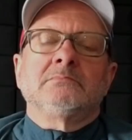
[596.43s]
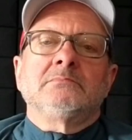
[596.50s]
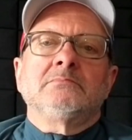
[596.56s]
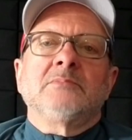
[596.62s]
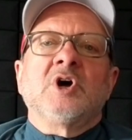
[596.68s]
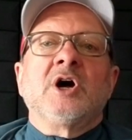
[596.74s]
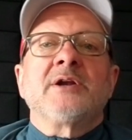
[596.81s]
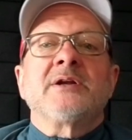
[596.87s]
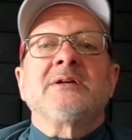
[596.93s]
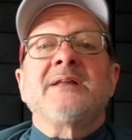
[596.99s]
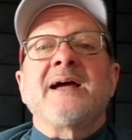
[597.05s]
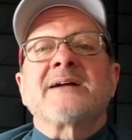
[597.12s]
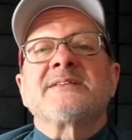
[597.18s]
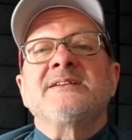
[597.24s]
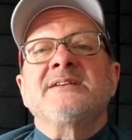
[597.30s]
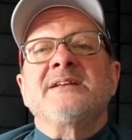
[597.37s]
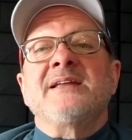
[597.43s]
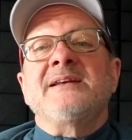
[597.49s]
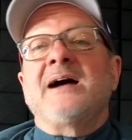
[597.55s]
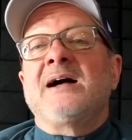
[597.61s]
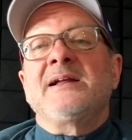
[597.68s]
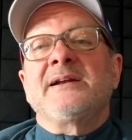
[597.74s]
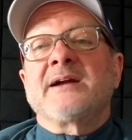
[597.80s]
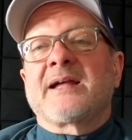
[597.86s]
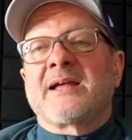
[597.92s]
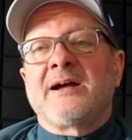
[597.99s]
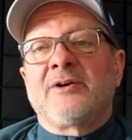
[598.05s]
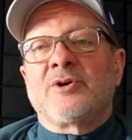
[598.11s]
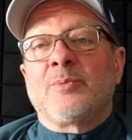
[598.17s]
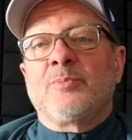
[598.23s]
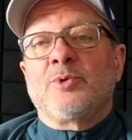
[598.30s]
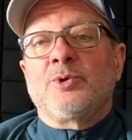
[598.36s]
Unelected and
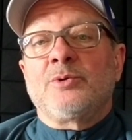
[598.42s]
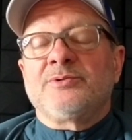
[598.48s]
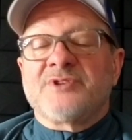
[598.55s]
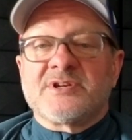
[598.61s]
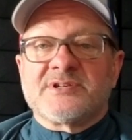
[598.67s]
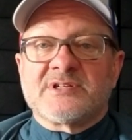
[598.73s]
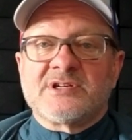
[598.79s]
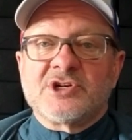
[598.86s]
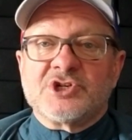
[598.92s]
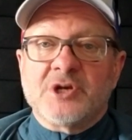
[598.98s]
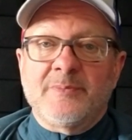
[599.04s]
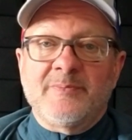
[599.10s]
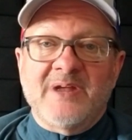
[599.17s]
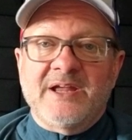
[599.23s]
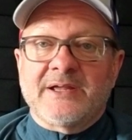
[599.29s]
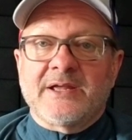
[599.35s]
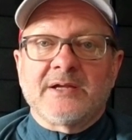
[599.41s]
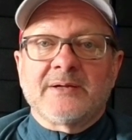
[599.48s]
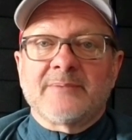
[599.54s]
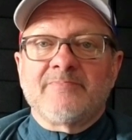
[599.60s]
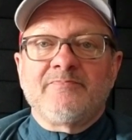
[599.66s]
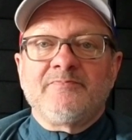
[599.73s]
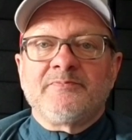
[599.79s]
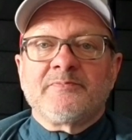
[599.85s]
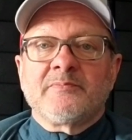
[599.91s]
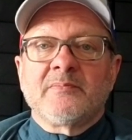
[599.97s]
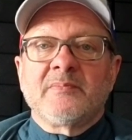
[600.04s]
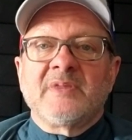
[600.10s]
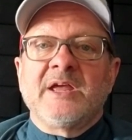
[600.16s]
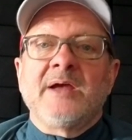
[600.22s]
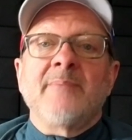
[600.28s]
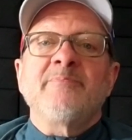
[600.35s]
unaccountable decision-making.
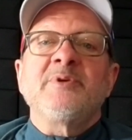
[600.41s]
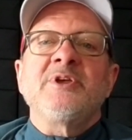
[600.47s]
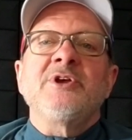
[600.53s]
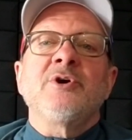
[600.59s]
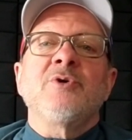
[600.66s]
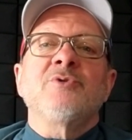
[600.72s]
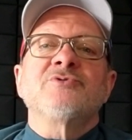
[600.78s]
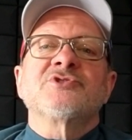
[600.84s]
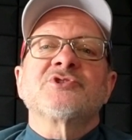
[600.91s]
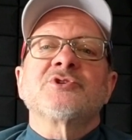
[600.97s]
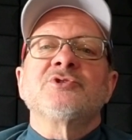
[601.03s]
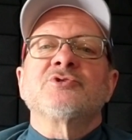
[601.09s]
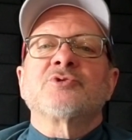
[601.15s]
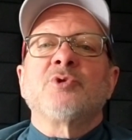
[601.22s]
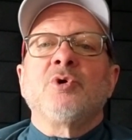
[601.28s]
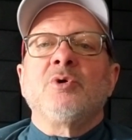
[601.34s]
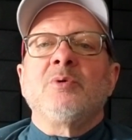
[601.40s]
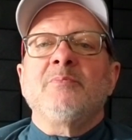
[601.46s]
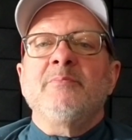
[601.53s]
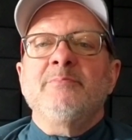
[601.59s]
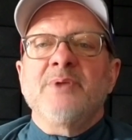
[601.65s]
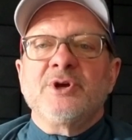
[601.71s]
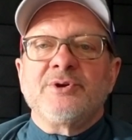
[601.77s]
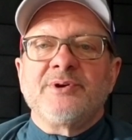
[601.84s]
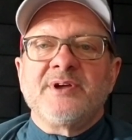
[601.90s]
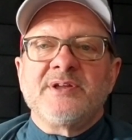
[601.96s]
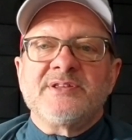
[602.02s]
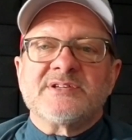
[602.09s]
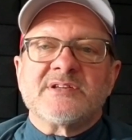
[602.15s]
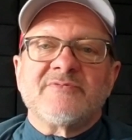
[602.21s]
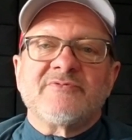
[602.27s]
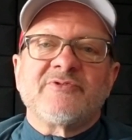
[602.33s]
MPOs control
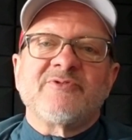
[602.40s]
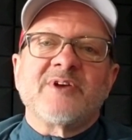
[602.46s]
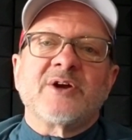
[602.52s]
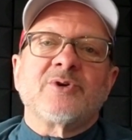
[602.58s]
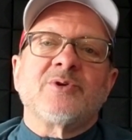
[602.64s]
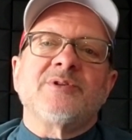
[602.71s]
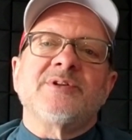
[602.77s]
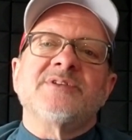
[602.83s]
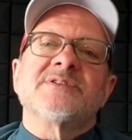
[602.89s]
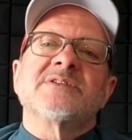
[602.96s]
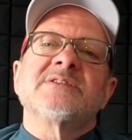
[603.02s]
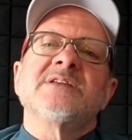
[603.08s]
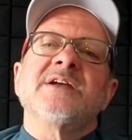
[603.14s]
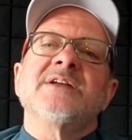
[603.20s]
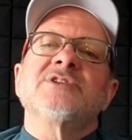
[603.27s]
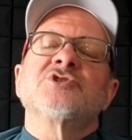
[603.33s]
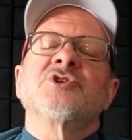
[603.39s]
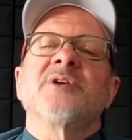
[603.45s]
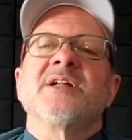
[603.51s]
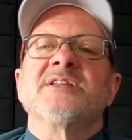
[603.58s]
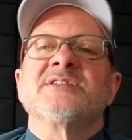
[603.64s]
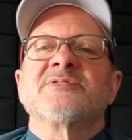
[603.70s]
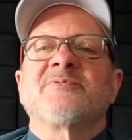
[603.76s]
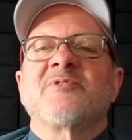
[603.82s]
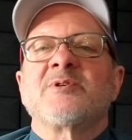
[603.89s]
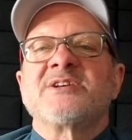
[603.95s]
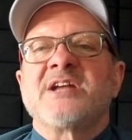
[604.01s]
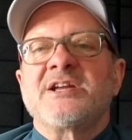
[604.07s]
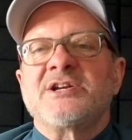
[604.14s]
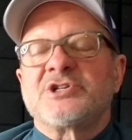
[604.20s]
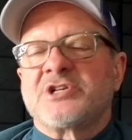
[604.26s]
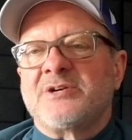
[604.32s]
millions in federal and state
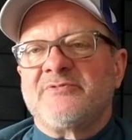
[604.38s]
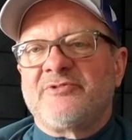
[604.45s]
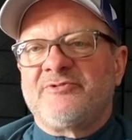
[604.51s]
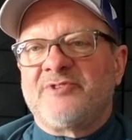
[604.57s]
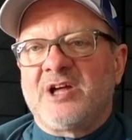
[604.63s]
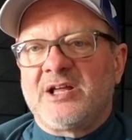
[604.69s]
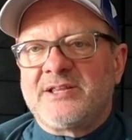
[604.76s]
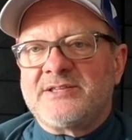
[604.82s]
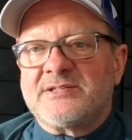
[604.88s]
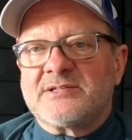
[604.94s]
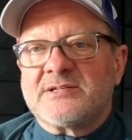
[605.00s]
transportation funds,